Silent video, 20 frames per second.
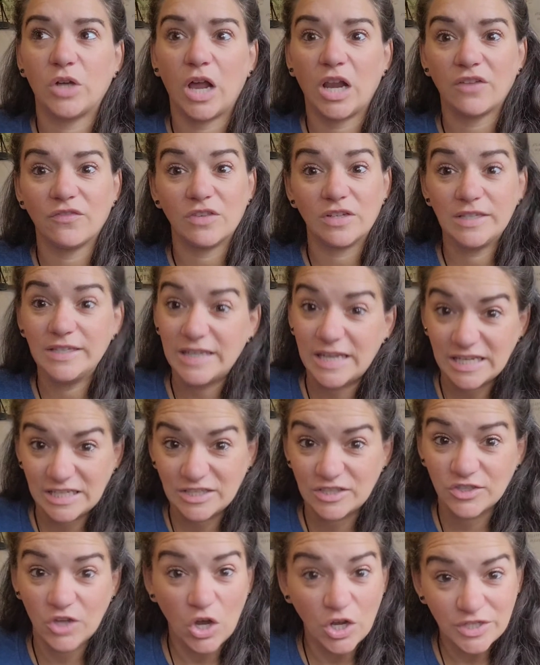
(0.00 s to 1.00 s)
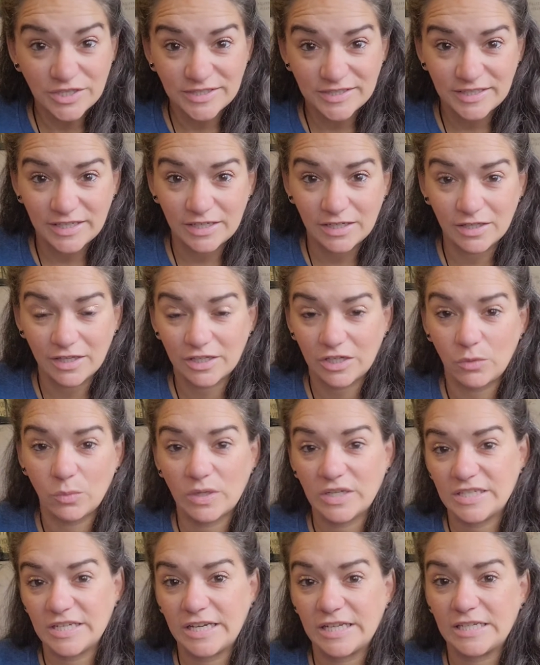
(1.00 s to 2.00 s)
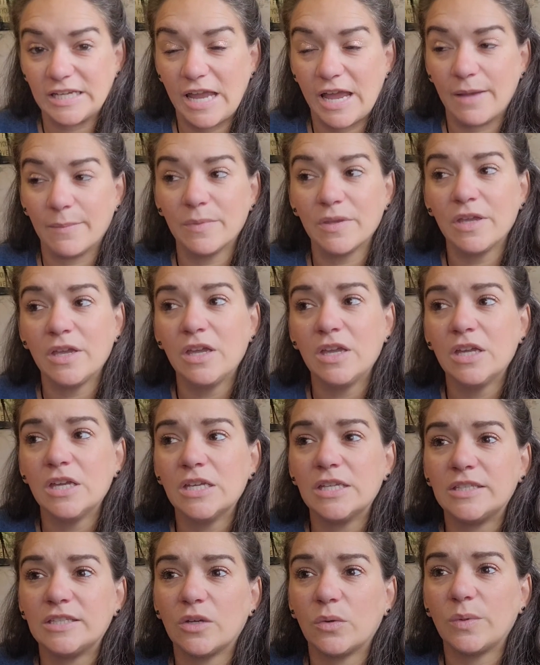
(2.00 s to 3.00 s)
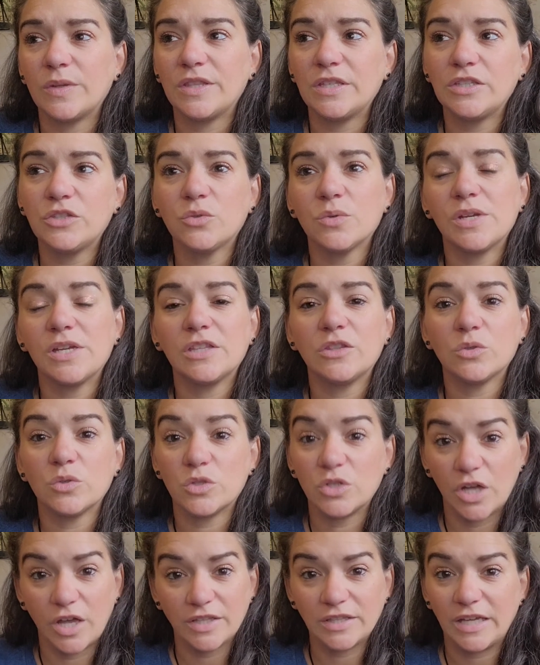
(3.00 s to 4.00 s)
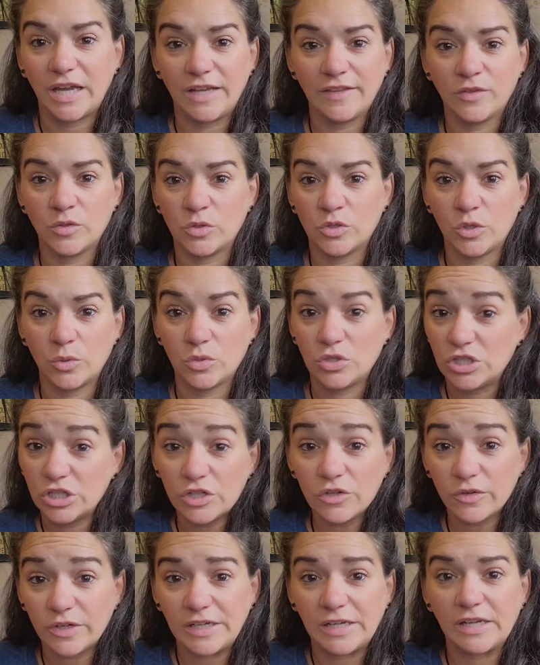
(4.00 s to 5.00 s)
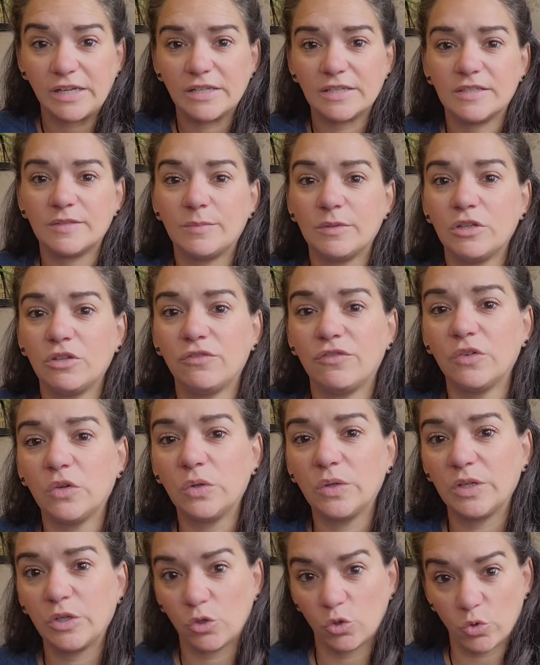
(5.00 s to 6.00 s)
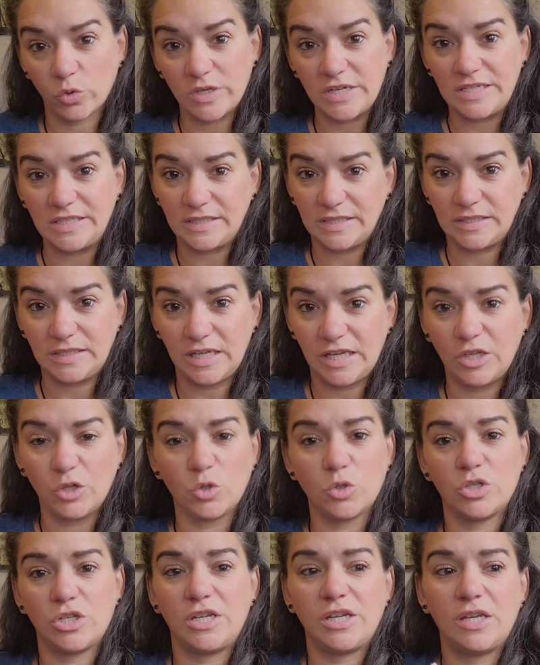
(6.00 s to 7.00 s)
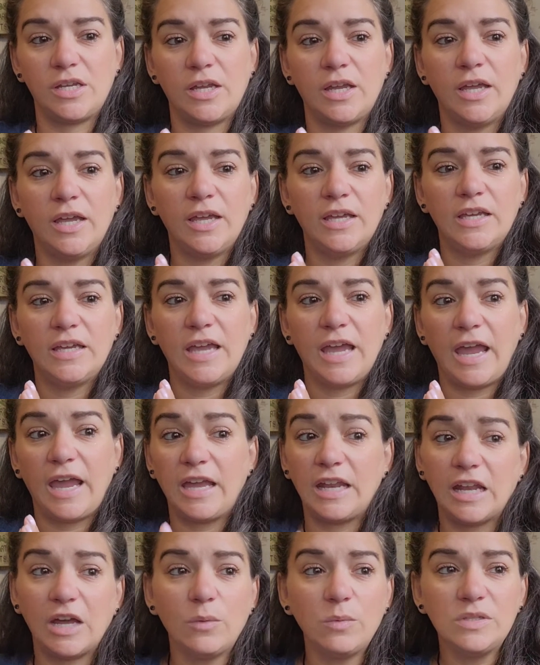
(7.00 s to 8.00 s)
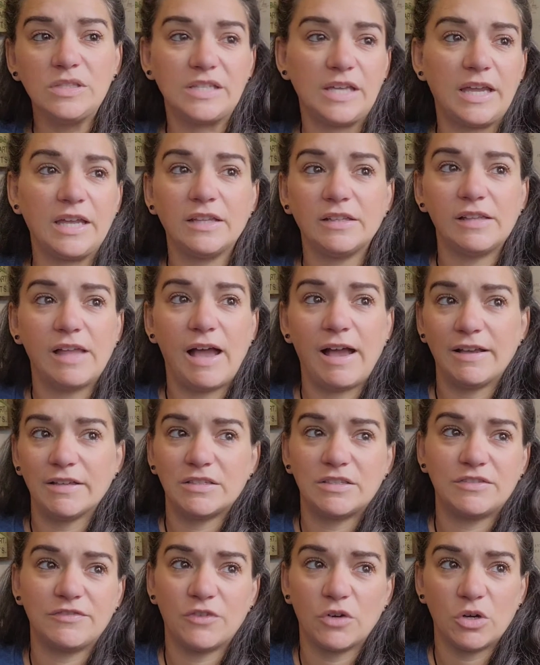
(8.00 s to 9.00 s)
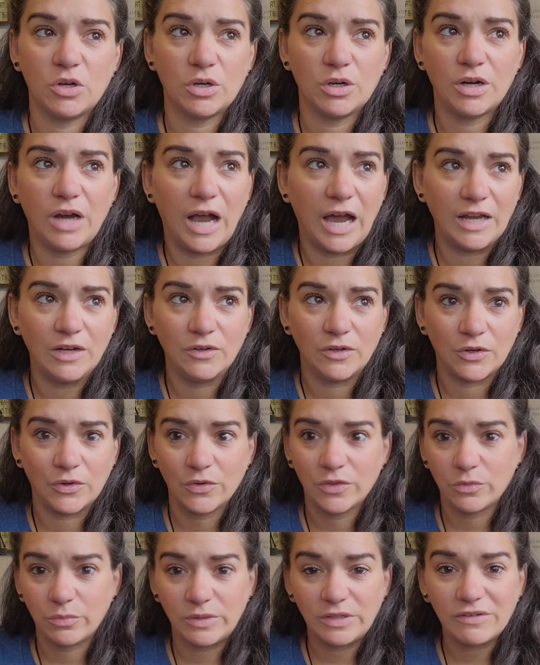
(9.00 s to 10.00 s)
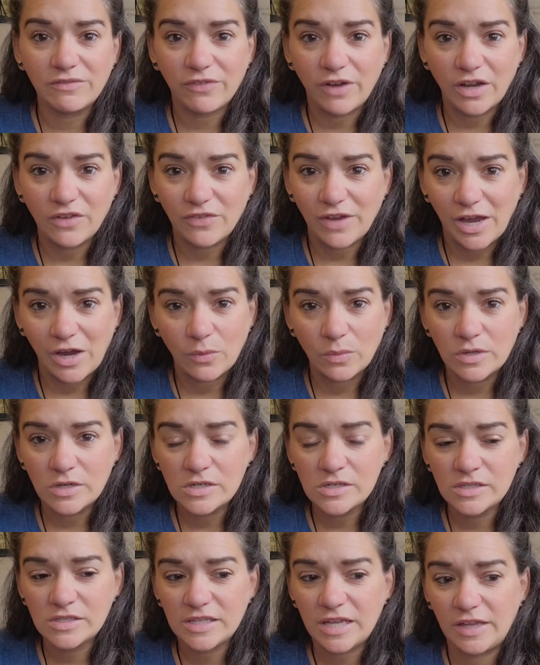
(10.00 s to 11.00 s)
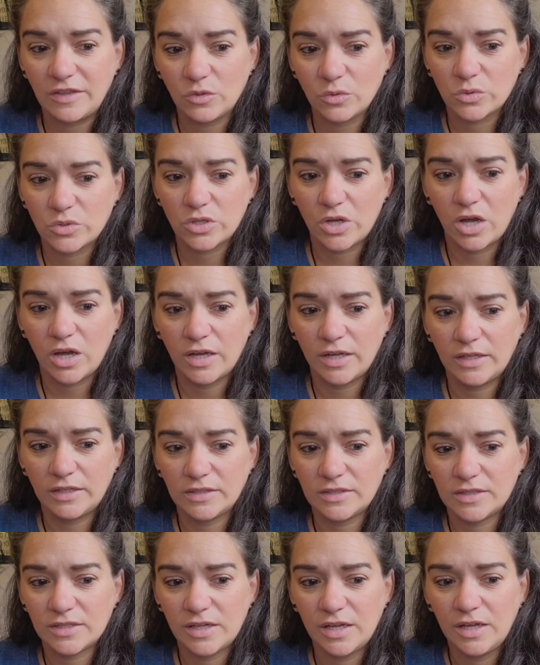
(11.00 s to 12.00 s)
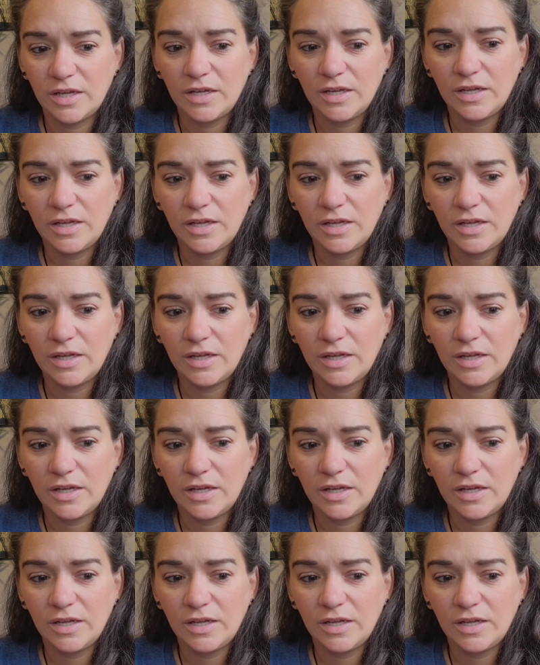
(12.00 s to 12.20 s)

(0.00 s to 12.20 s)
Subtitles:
feel kind of exhausted and like you want to take a nap. So with this drink, there's not that. There's no jitteriness, but you feel increased energy. And I would say it lasts for, I don't know, 3 to 5 hours. And there's not,